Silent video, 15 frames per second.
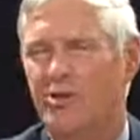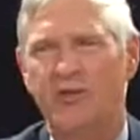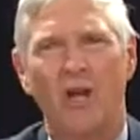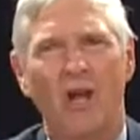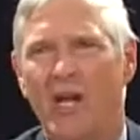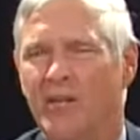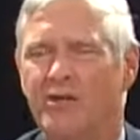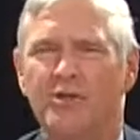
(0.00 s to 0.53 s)

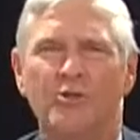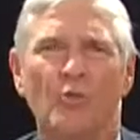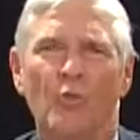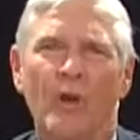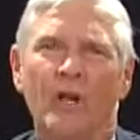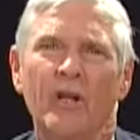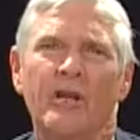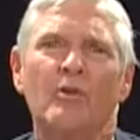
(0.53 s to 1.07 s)
Just
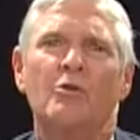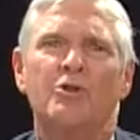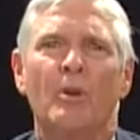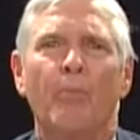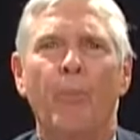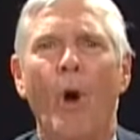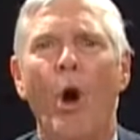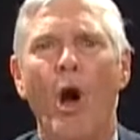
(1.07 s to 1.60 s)
really, it was
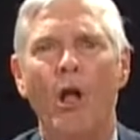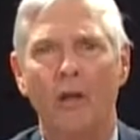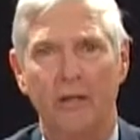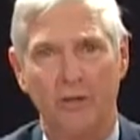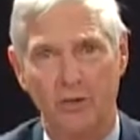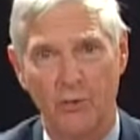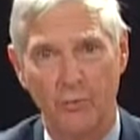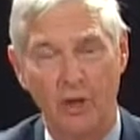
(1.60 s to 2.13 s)

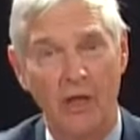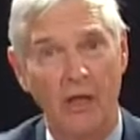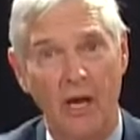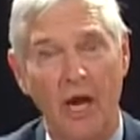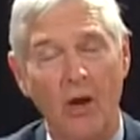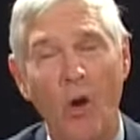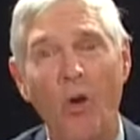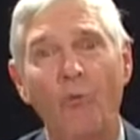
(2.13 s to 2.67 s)
appalling to me,
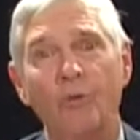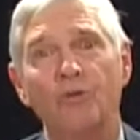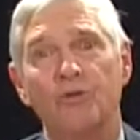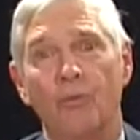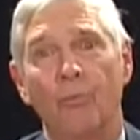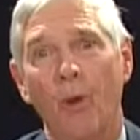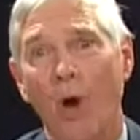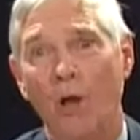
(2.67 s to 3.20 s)
and I hope it
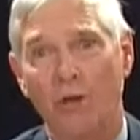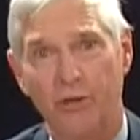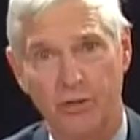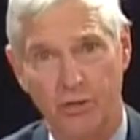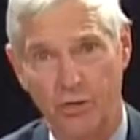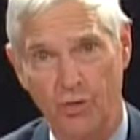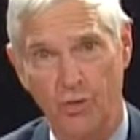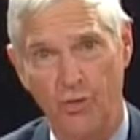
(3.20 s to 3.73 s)
was appalling
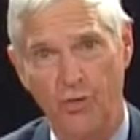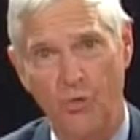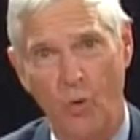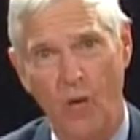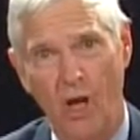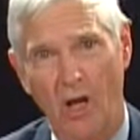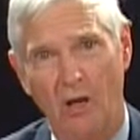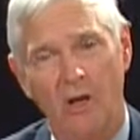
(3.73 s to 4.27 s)
to you as
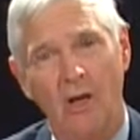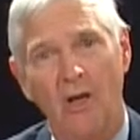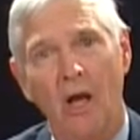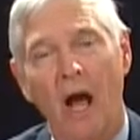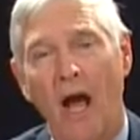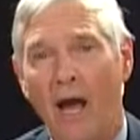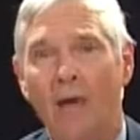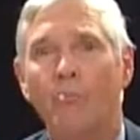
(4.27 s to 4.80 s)
well.
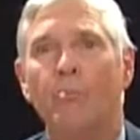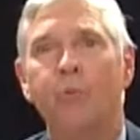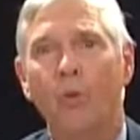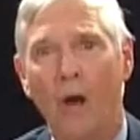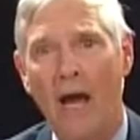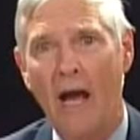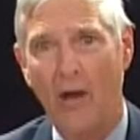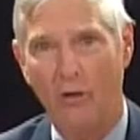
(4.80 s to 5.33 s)
I am
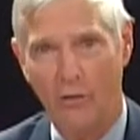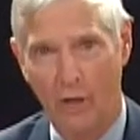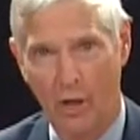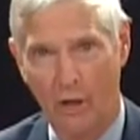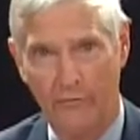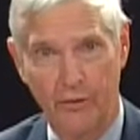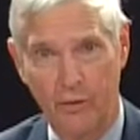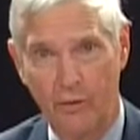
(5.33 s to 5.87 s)
proud
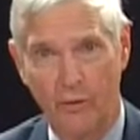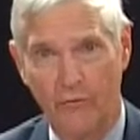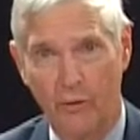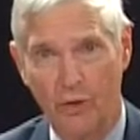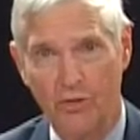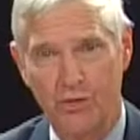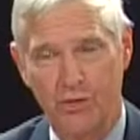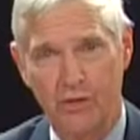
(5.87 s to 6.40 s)
of the
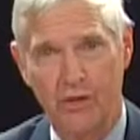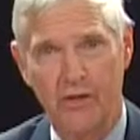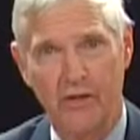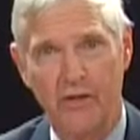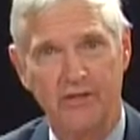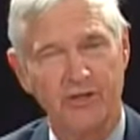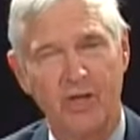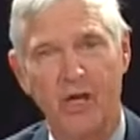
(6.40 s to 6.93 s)
university
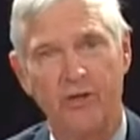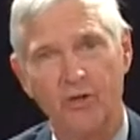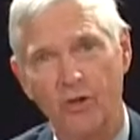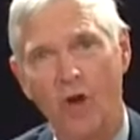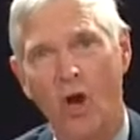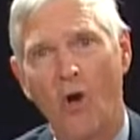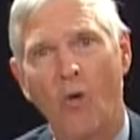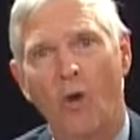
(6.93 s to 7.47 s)
that said,
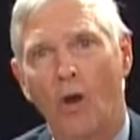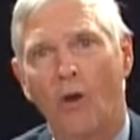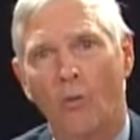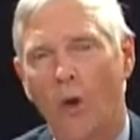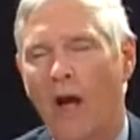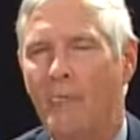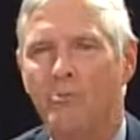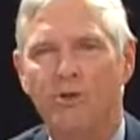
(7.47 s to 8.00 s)
you know,
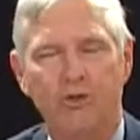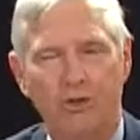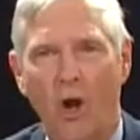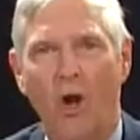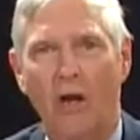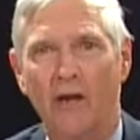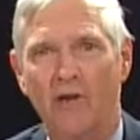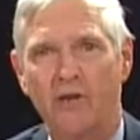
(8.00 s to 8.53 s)
I'm
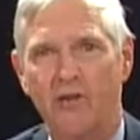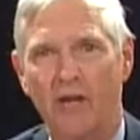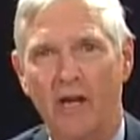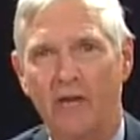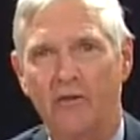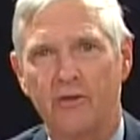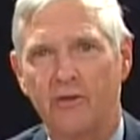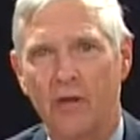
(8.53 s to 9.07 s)
sorry to
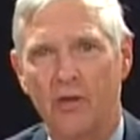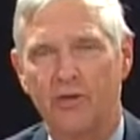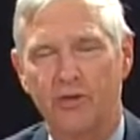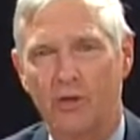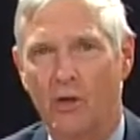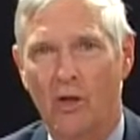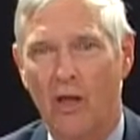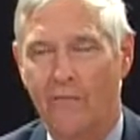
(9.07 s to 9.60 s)
say that they
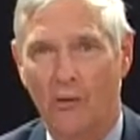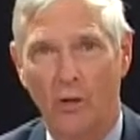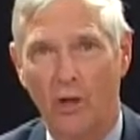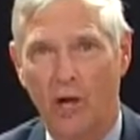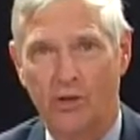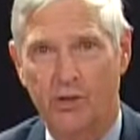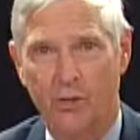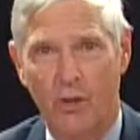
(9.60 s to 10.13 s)
still have the
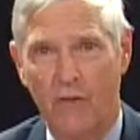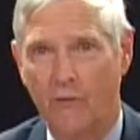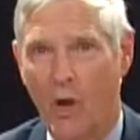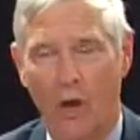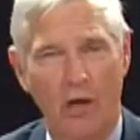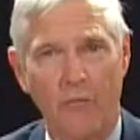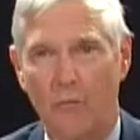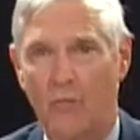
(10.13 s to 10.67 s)
luxury of
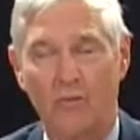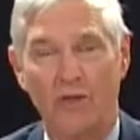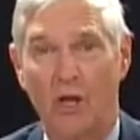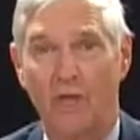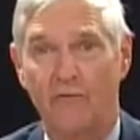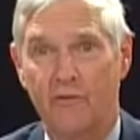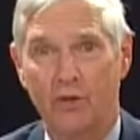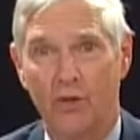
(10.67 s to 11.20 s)
calling
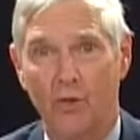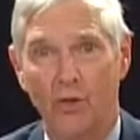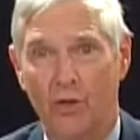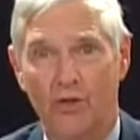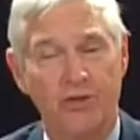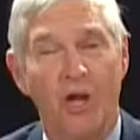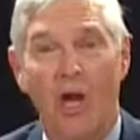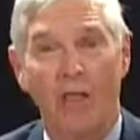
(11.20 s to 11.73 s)
themselves
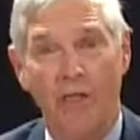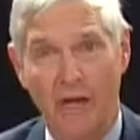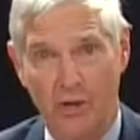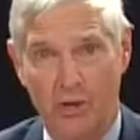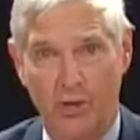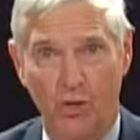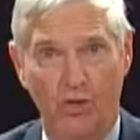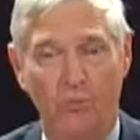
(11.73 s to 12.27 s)
Sooners.
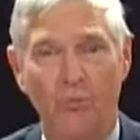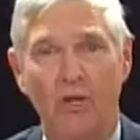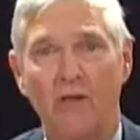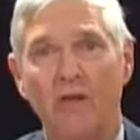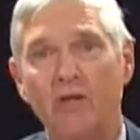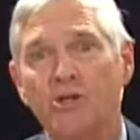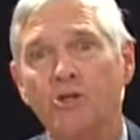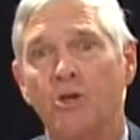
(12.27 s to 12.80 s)
They shouldn't
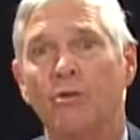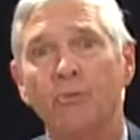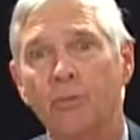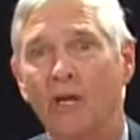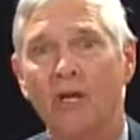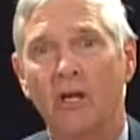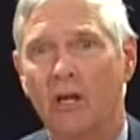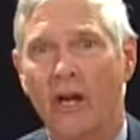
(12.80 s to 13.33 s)
be. They
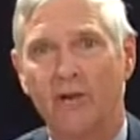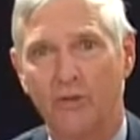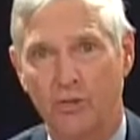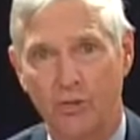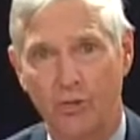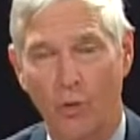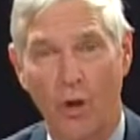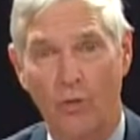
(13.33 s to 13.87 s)
shouldn't be
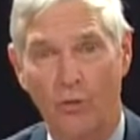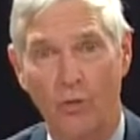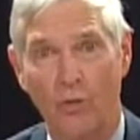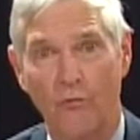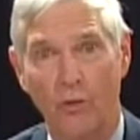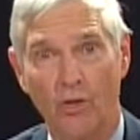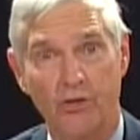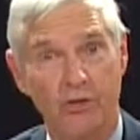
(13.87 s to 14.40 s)
connected to our
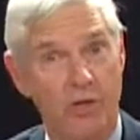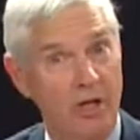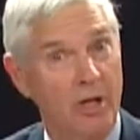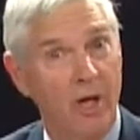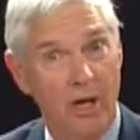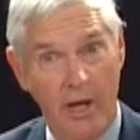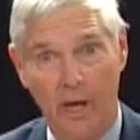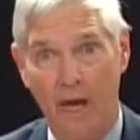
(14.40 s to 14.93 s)

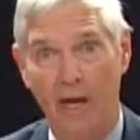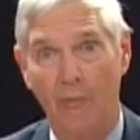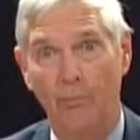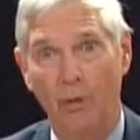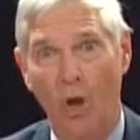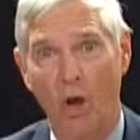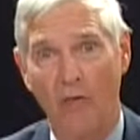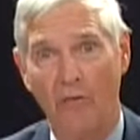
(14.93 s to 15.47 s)
university. And I
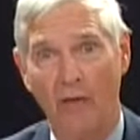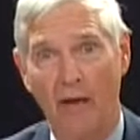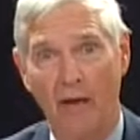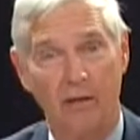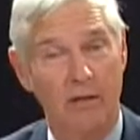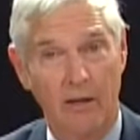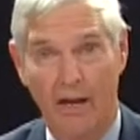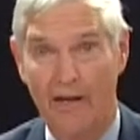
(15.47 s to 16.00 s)
applaud
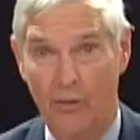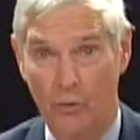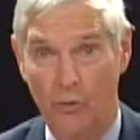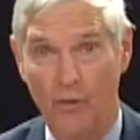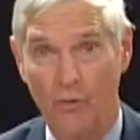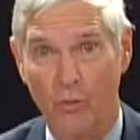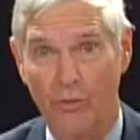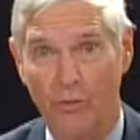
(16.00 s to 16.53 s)
that, and I
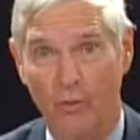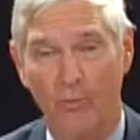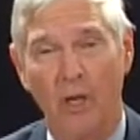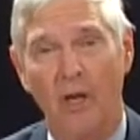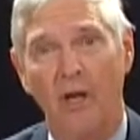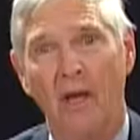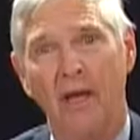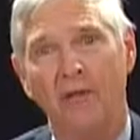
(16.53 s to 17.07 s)
agree with them.
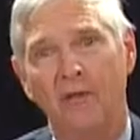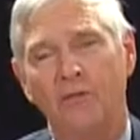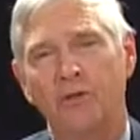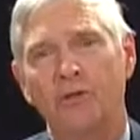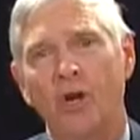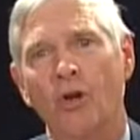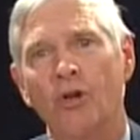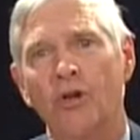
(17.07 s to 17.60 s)
And the
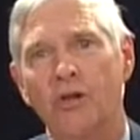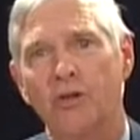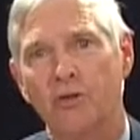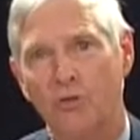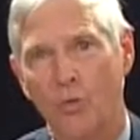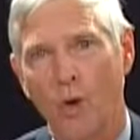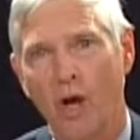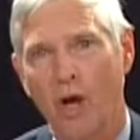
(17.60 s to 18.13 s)
fraternity
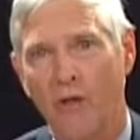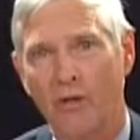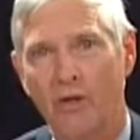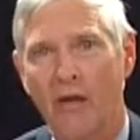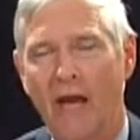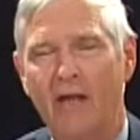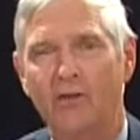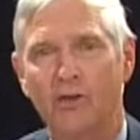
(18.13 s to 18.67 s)
as well. The
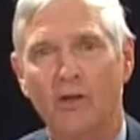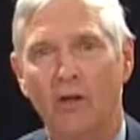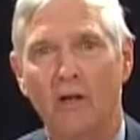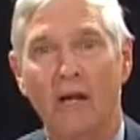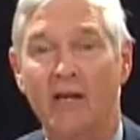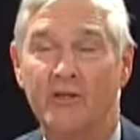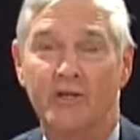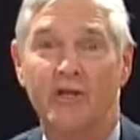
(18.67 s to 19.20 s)

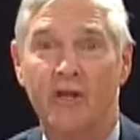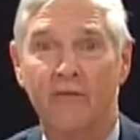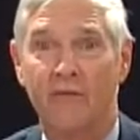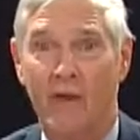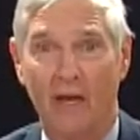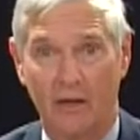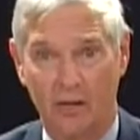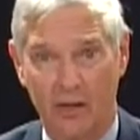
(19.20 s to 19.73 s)
National has, in
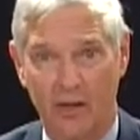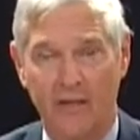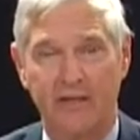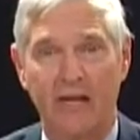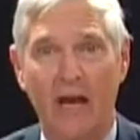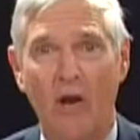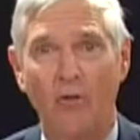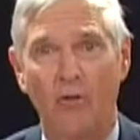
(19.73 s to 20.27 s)
effect,
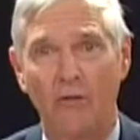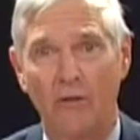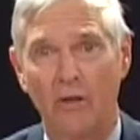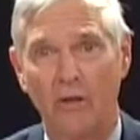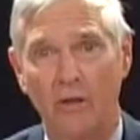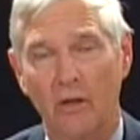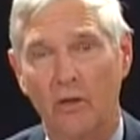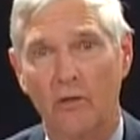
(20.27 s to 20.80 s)
kicked out
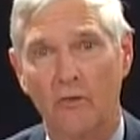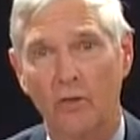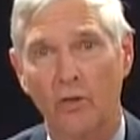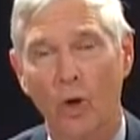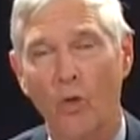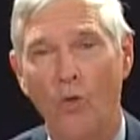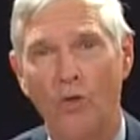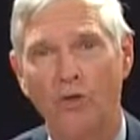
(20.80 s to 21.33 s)
the
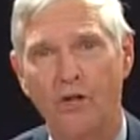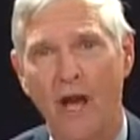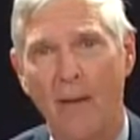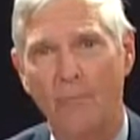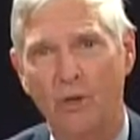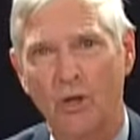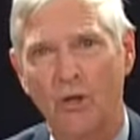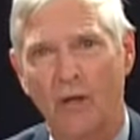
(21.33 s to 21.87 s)
local
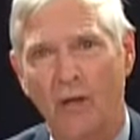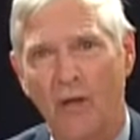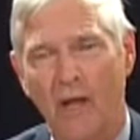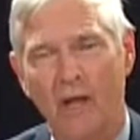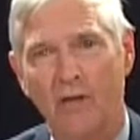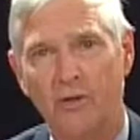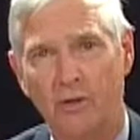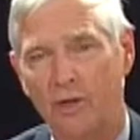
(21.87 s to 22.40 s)
chapter
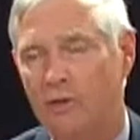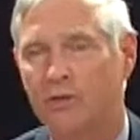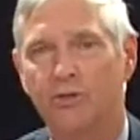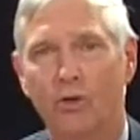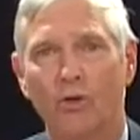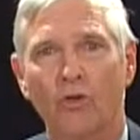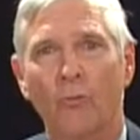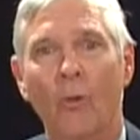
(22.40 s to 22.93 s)
and
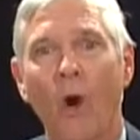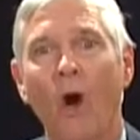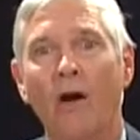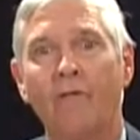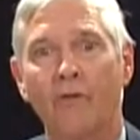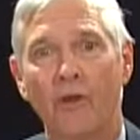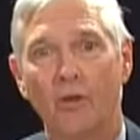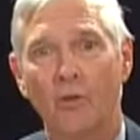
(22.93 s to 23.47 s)
took them
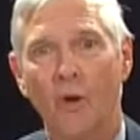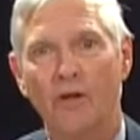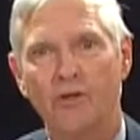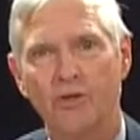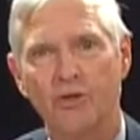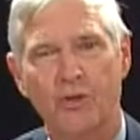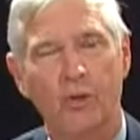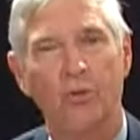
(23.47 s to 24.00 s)
off their
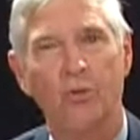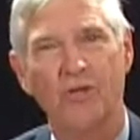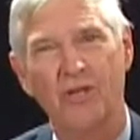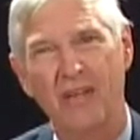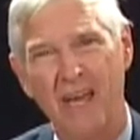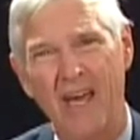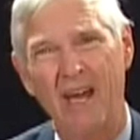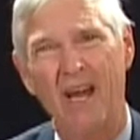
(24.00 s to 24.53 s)
register,
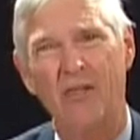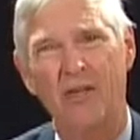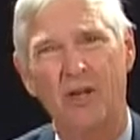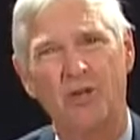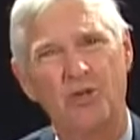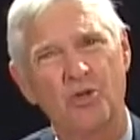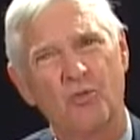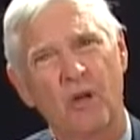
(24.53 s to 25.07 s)
which, again, I
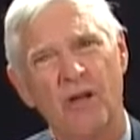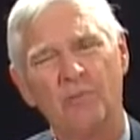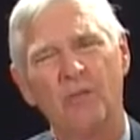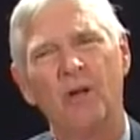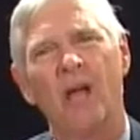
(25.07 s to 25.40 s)
think is great.